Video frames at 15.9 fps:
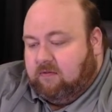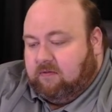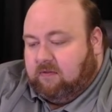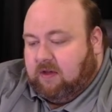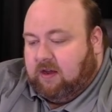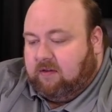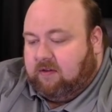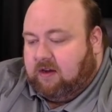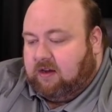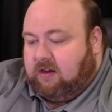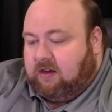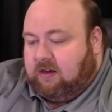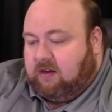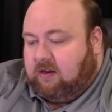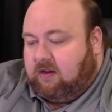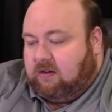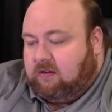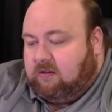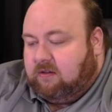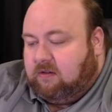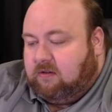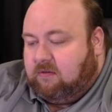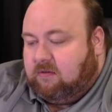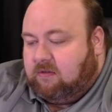$5.99.
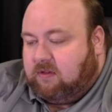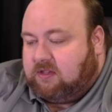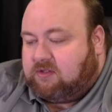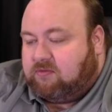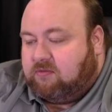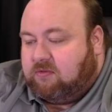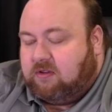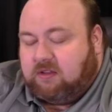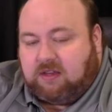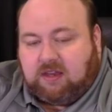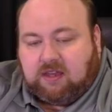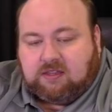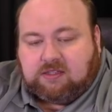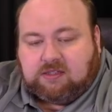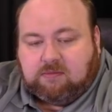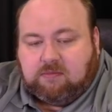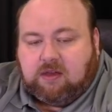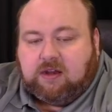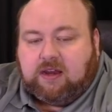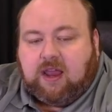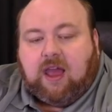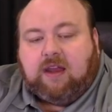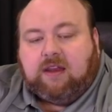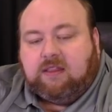Let's really get some
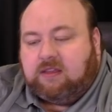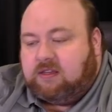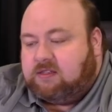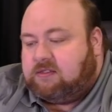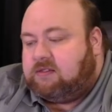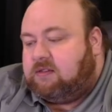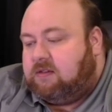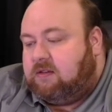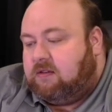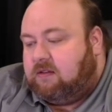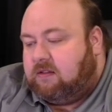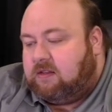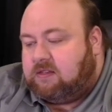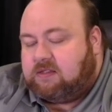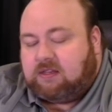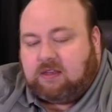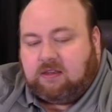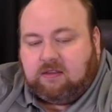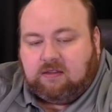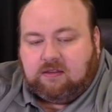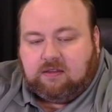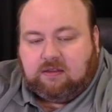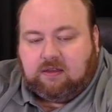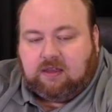money out of these
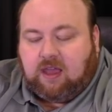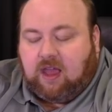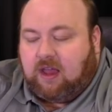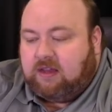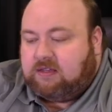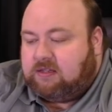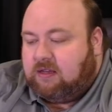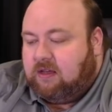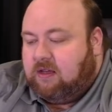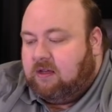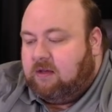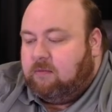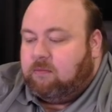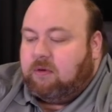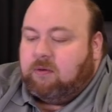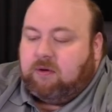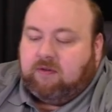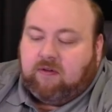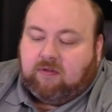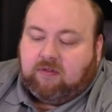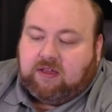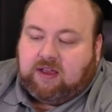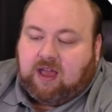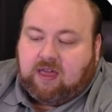guys. But we've
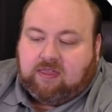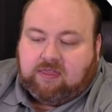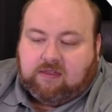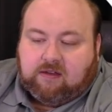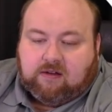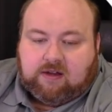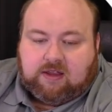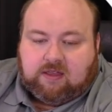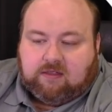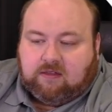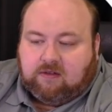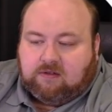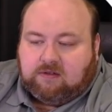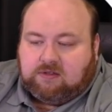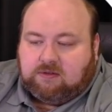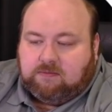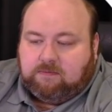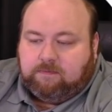only got 30 of those.